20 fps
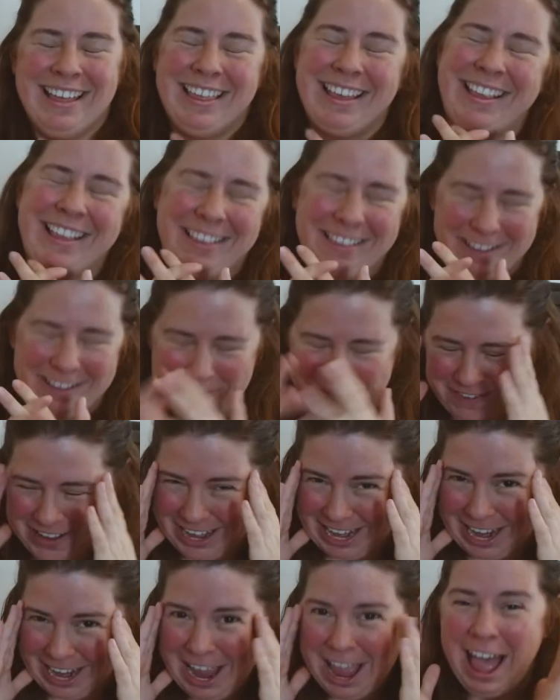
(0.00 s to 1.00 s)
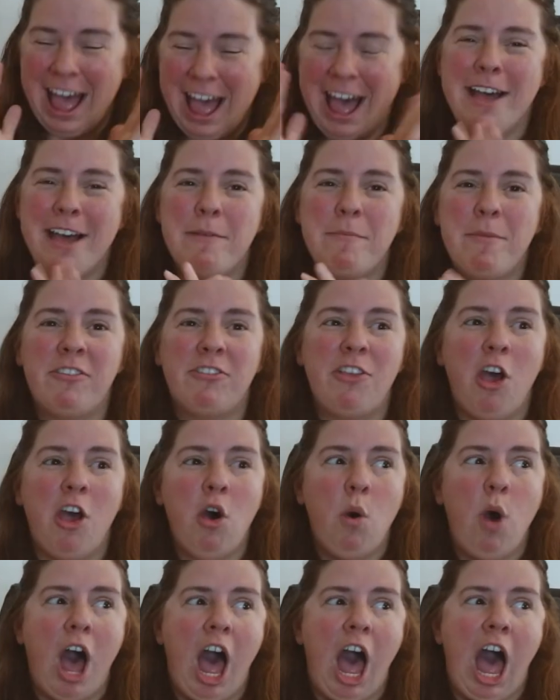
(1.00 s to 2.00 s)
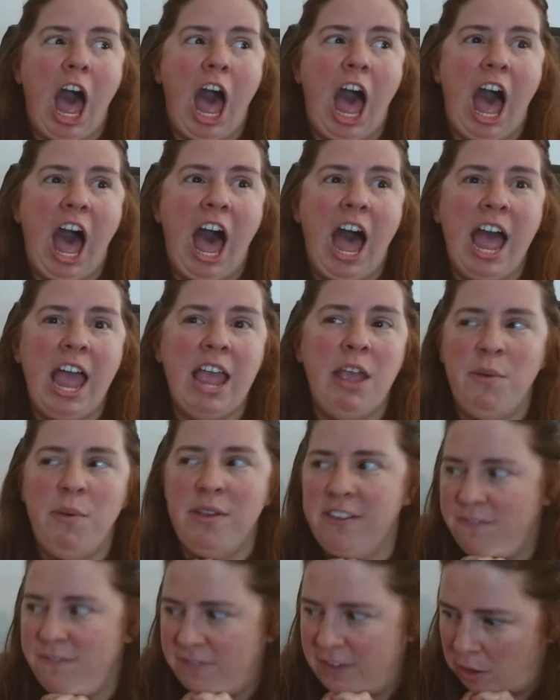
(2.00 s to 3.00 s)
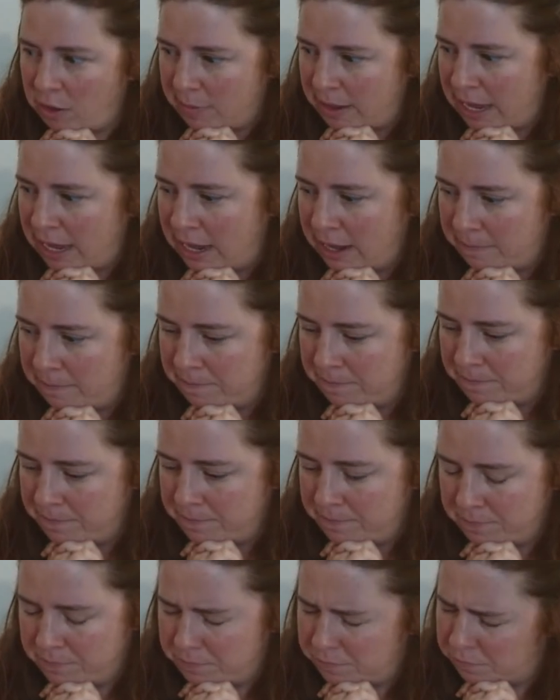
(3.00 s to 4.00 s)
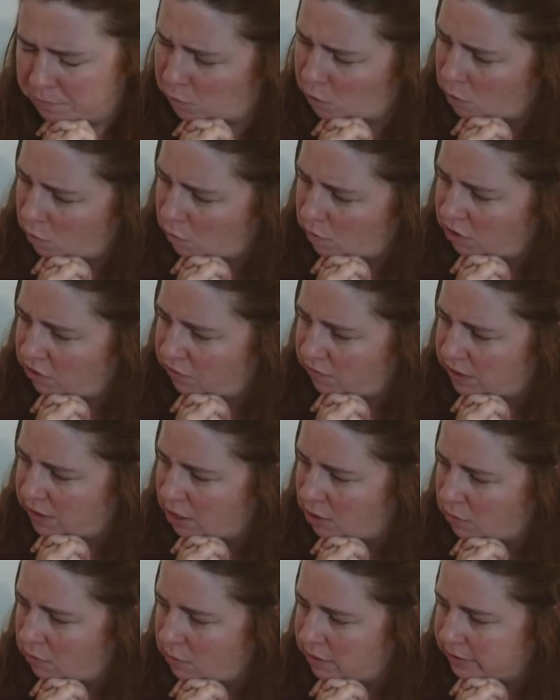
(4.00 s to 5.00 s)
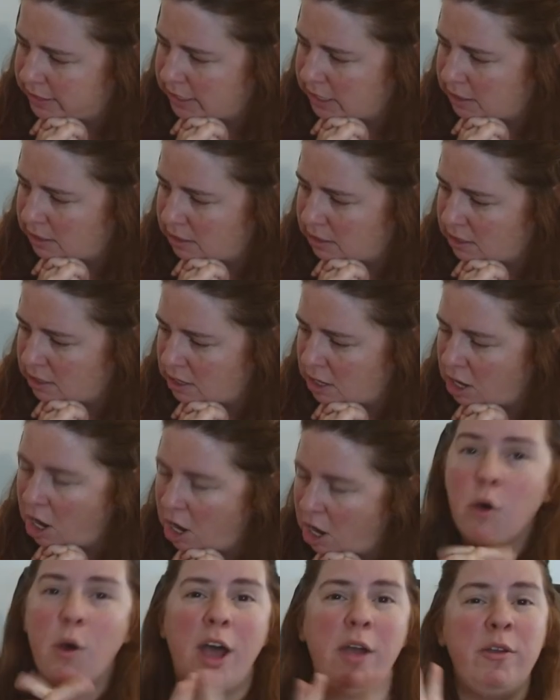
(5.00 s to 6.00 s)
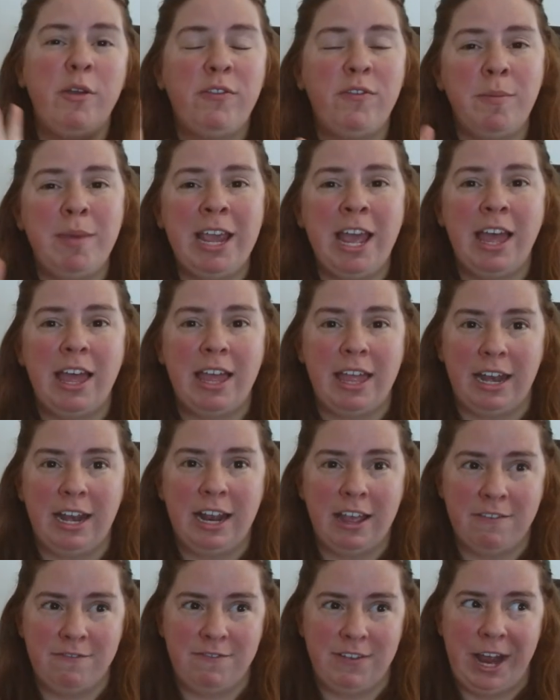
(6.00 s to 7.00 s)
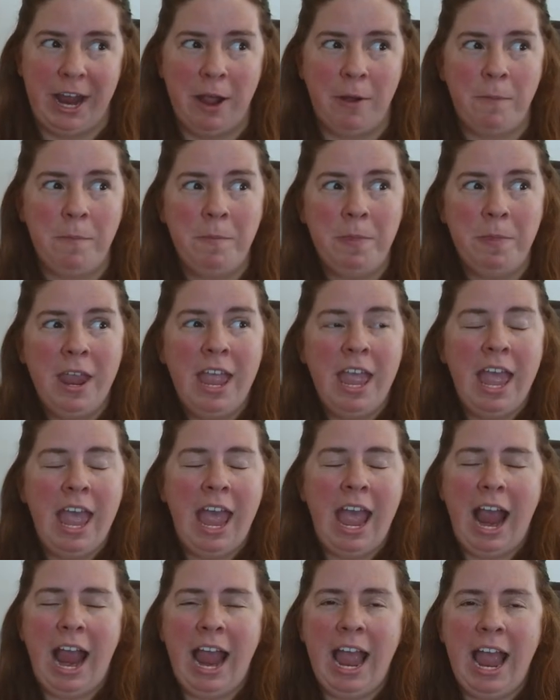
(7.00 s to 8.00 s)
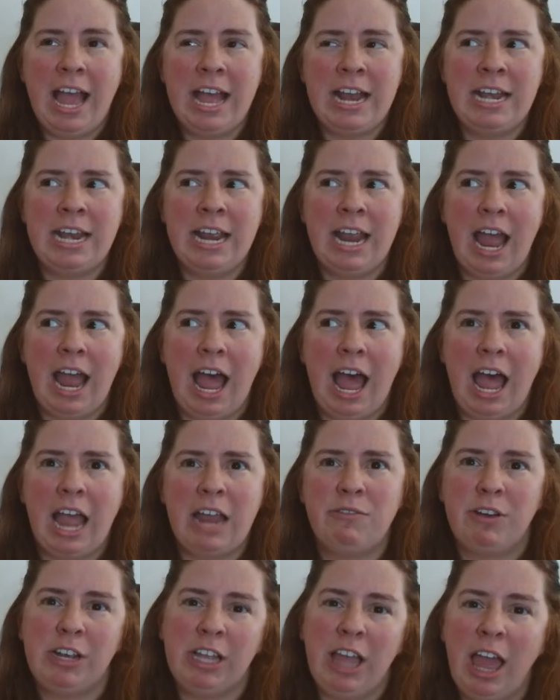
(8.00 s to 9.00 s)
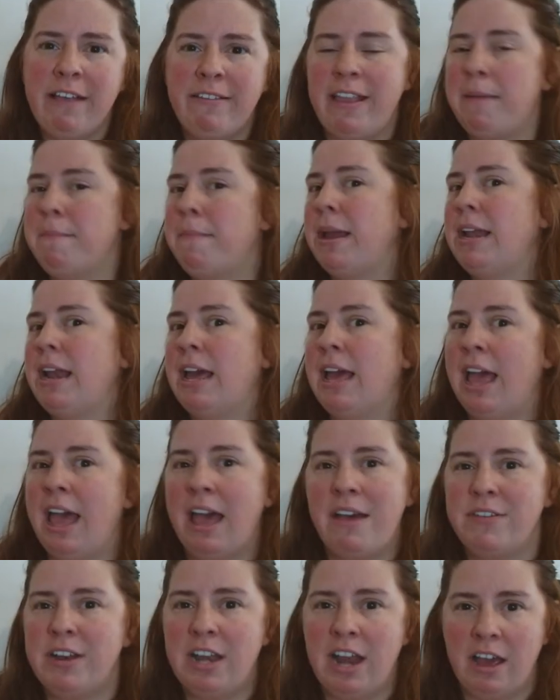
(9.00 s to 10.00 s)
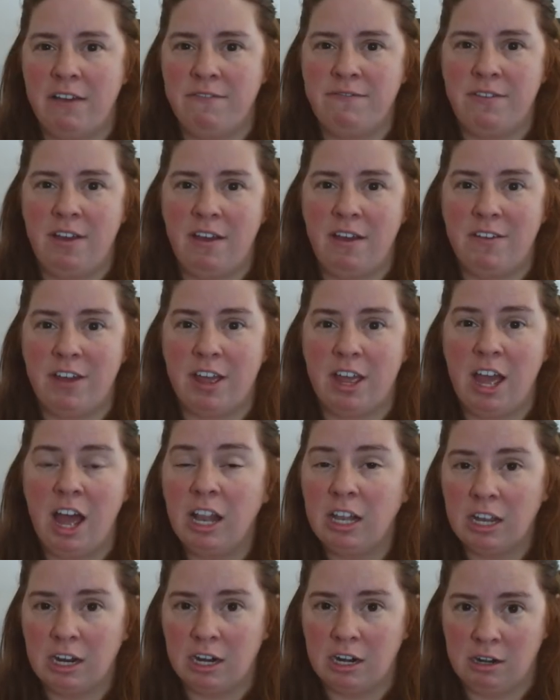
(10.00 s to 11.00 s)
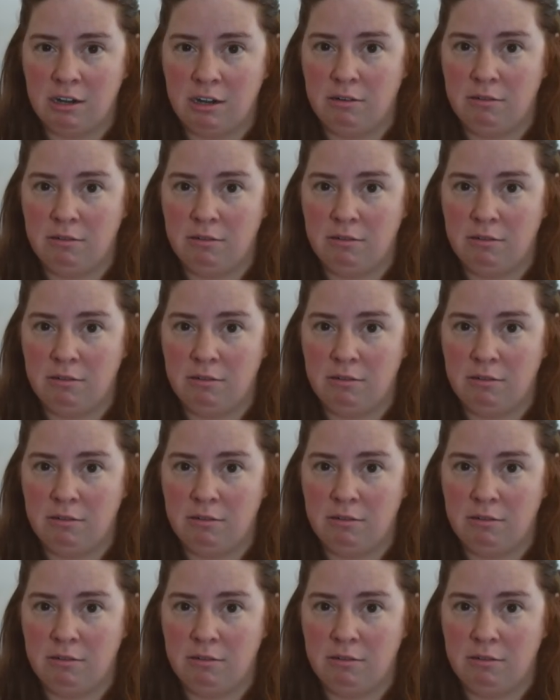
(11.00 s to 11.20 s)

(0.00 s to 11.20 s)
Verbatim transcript: this is so funny. Um, so I was filming, which video was it? Oh, I was filming a Hanukkah video, and I realized I might not have enough of a color